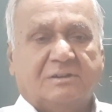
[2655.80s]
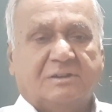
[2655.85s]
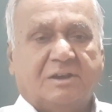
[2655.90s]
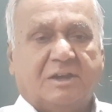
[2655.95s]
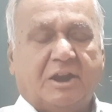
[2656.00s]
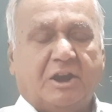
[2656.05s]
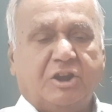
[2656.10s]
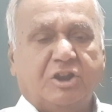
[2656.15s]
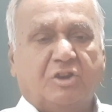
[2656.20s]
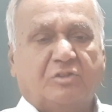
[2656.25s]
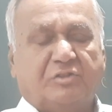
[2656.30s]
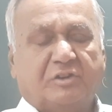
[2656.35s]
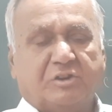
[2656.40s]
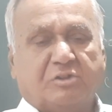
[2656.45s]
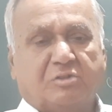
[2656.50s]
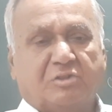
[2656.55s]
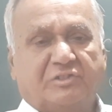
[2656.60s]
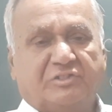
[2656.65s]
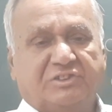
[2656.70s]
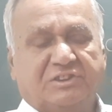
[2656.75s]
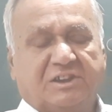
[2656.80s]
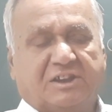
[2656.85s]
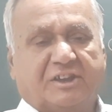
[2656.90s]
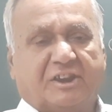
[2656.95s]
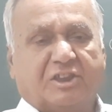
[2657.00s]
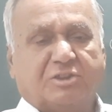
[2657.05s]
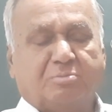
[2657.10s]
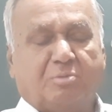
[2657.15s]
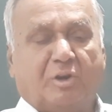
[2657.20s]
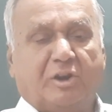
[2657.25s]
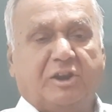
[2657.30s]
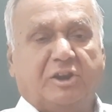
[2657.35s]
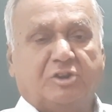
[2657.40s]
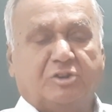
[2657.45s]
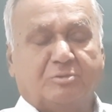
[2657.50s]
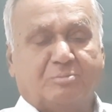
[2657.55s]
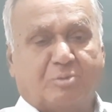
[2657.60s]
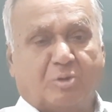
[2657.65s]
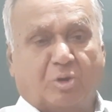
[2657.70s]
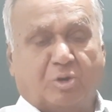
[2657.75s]
radio frequency corresponding
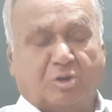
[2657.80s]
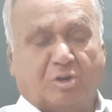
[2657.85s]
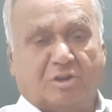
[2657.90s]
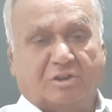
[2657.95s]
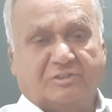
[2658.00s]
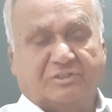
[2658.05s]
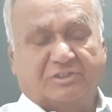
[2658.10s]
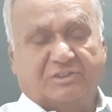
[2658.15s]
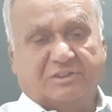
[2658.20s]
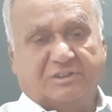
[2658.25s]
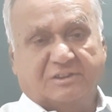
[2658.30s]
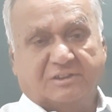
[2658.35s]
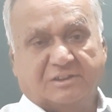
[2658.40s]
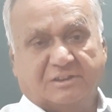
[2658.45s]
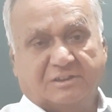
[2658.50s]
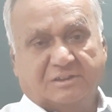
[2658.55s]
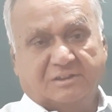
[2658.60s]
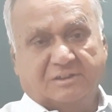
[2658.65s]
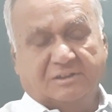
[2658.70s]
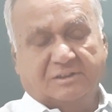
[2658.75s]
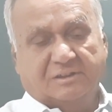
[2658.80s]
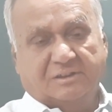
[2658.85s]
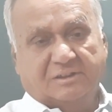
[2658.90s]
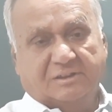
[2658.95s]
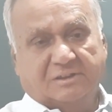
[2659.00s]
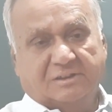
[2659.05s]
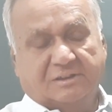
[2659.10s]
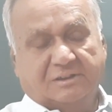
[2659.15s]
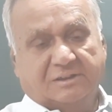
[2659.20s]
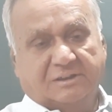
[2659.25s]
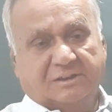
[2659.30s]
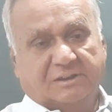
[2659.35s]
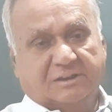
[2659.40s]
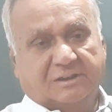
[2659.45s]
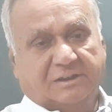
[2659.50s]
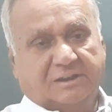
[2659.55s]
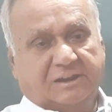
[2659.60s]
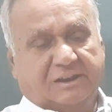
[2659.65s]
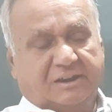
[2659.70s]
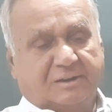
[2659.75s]
to protons
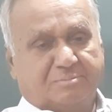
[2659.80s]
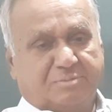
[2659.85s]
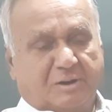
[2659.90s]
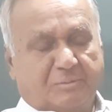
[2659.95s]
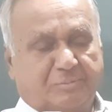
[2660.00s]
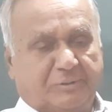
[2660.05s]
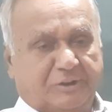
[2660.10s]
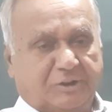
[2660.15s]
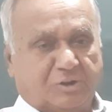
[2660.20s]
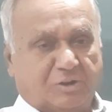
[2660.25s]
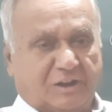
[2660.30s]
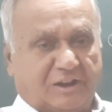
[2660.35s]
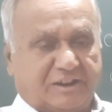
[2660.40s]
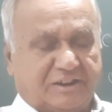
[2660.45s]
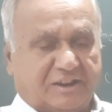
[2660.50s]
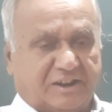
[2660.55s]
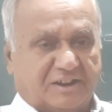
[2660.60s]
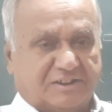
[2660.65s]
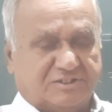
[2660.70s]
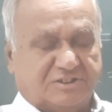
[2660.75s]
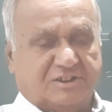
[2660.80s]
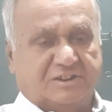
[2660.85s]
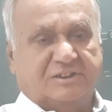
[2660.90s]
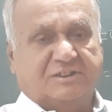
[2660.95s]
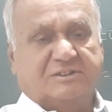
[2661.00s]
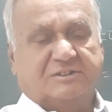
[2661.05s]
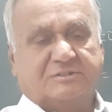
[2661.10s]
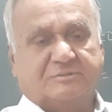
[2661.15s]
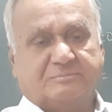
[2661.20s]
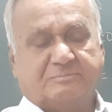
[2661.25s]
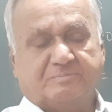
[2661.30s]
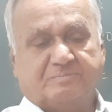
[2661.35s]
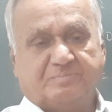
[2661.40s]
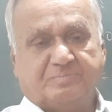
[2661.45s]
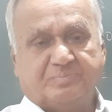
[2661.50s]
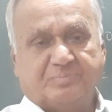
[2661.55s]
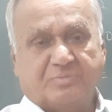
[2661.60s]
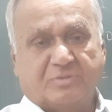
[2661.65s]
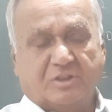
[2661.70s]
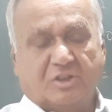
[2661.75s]
in a perpendicular direction
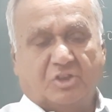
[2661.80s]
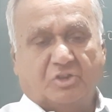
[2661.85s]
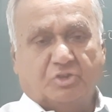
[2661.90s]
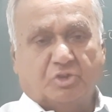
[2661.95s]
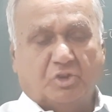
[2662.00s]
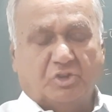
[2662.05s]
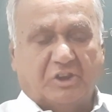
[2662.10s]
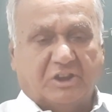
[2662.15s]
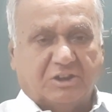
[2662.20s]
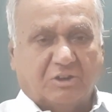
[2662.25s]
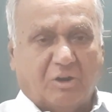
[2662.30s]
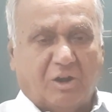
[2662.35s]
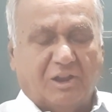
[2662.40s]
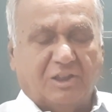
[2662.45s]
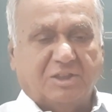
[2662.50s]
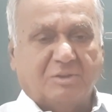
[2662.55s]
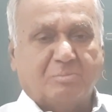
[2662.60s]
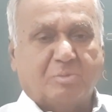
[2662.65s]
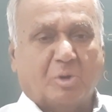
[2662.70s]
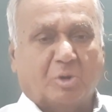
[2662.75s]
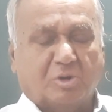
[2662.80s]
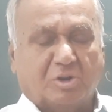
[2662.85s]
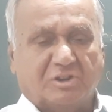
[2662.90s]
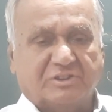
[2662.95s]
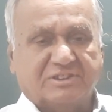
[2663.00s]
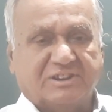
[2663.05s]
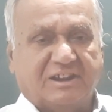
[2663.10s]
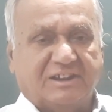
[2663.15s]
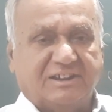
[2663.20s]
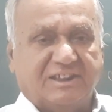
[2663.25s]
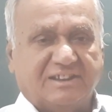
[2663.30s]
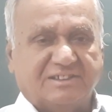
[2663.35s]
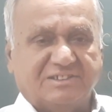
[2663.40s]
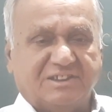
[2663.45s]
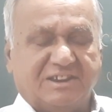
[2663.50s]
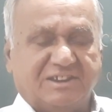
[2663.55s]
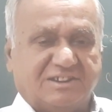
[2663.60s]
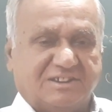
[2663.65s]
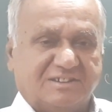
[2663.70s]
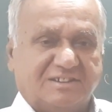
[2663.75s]
so that all the protons get
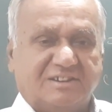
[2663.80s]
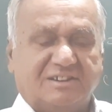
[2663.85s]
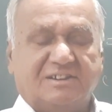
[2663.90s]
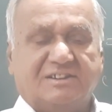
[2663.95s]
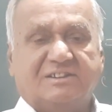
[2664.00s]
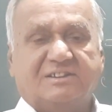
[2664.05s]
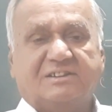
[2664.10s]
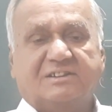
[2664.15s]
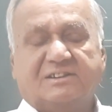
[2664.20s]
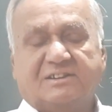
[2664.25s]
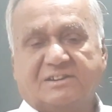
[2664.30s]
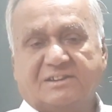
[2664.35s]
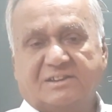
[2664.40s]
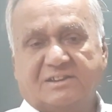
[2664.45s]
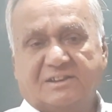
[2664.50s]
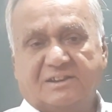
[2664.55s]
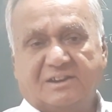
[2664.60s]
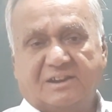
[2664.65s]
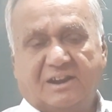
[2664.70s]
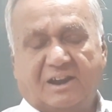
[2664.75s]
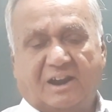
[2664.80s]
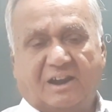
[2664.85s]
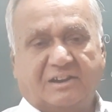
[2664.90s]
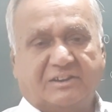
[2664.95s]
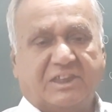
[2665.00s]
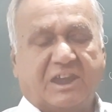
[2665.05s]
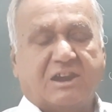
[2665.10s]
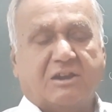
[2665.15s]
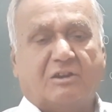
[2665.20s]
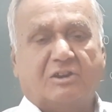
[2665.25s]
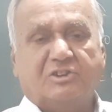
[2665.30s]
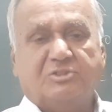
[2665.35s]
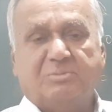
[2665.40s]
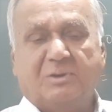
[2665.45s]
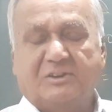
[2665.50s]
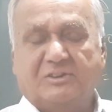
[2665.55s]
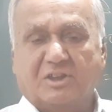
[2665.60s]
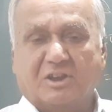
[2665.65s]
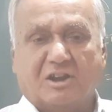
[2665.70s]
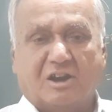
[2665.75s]
excited and they can't
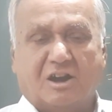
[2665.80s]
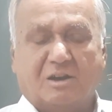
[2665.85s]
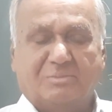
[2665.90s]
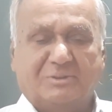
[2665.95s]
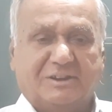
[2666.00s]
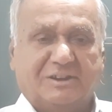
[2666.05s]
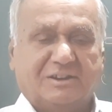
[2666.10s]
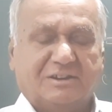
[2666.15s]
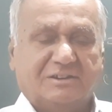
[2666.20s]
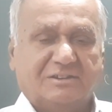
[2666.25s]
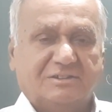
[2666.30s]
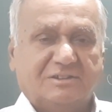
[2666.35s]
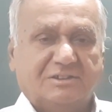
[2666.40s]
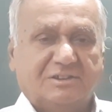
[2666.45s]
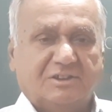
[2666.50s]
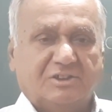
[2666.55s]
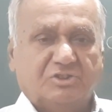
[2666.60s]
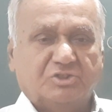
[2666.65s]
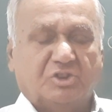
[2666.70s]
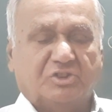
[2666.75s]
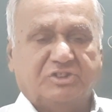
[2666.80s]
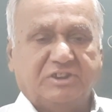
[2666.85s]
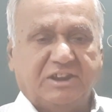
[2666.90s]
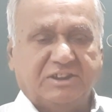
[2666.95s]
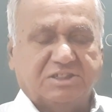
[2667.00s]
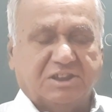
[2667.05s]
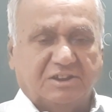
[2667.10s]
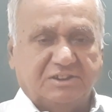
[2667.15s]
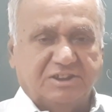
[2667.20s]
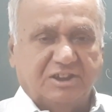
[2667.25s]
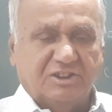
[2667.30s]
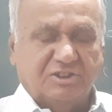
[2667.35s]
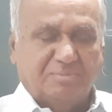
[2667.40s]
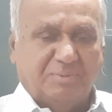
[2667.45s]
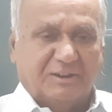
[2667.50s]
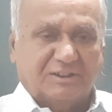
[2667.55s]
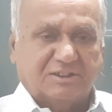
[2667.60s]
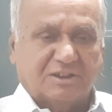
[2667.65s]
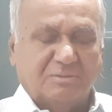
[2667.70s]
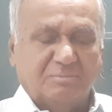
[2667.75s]
split the carbon. So C13
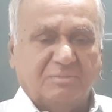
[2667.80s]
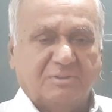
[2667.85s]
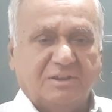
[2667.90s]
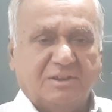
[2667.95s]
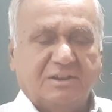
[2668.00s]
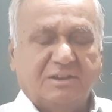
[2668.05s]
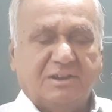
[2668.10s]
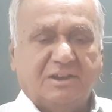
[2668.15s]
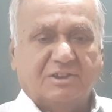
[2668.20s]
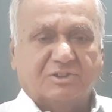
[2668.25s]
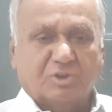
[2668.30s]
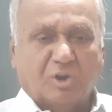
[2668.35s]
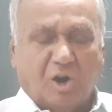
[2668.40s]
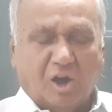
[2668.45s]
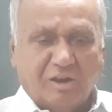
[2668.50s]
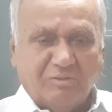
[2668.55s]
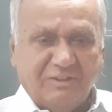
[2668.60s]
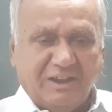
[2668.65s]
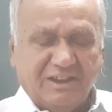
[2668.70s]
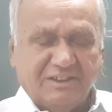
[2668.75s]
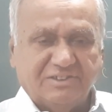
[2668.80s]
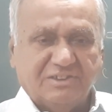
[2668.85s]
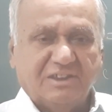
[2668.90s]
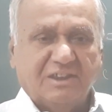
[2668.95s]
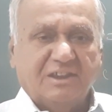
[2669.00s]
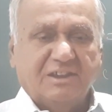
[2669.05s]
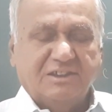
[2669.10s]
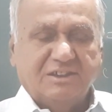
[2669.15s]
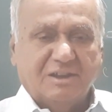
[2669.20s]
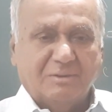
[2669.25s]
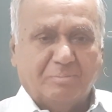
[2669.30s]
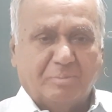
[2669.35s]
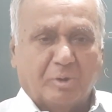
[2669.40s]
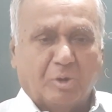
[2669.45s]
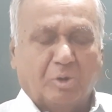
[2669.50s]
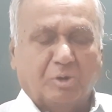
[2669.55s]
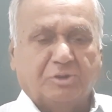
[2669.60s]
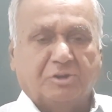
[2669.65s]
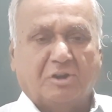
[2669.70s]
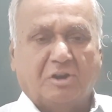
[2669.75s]
spectrum is always a
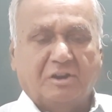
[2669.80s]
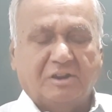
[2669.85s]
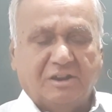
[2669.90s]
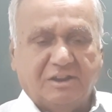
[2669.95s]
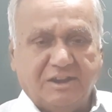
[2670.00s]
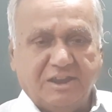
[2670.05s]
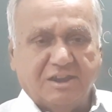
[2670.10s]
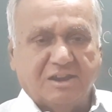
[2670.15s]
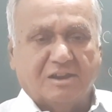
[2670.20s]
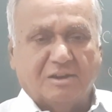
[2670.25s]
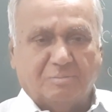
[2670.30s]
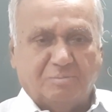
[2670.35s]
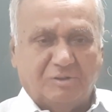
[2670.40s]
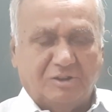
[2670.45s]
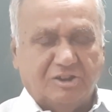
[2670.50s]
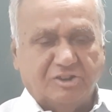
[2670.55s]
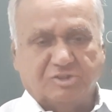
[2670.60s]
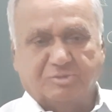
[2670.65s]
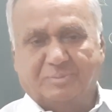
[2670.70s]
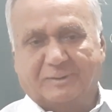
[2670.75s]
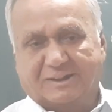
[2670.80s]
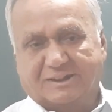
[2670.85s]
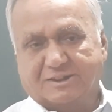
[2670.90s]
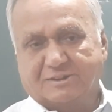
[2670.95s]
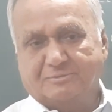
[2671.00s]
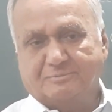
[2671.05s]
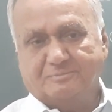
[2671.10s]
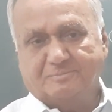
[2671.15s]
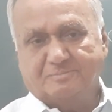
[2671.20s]
proton decoupled spectrum.